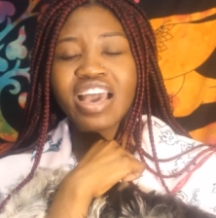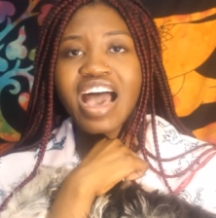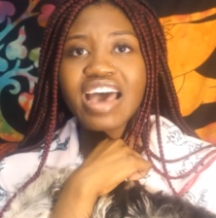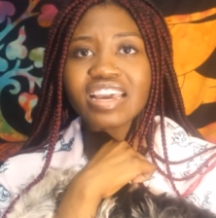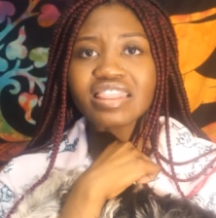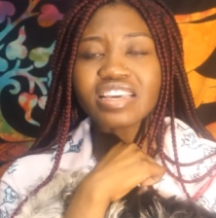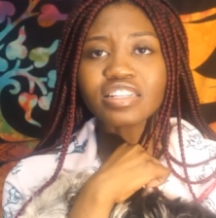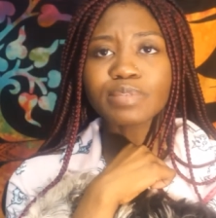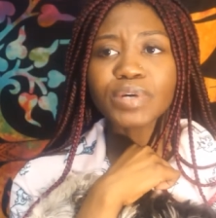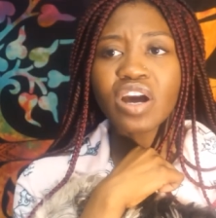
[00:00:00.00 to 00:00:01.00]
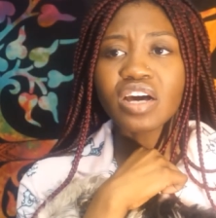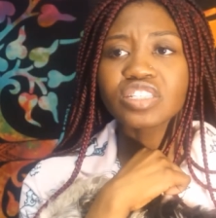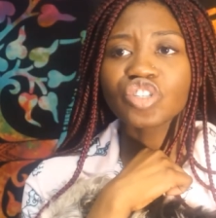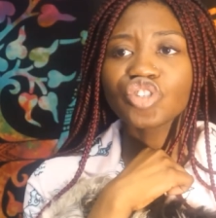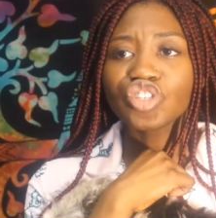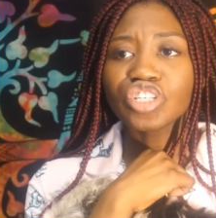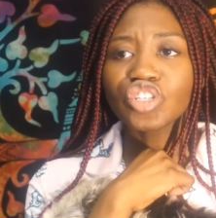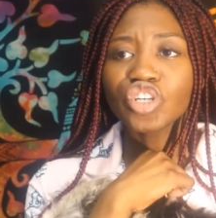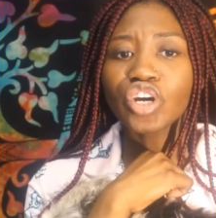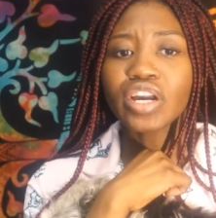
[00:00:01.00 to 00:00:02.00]
And I think it's because she
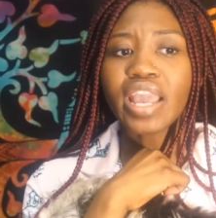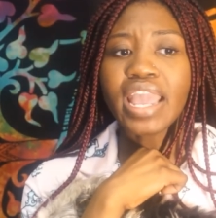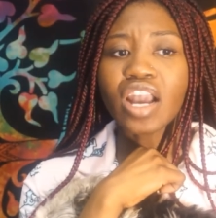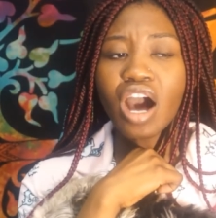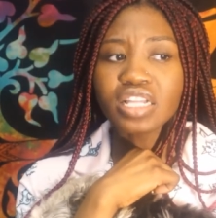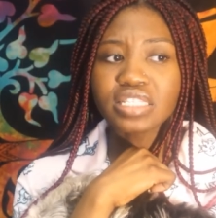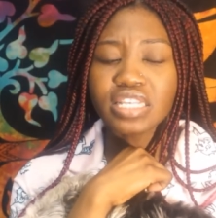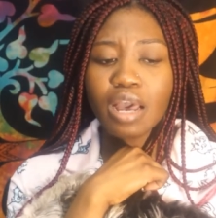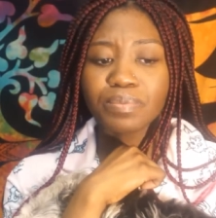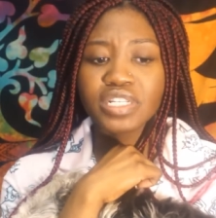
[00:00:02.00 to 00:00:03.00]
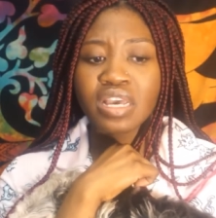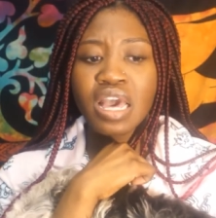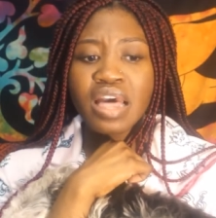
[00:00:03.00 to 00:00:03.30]
took a concept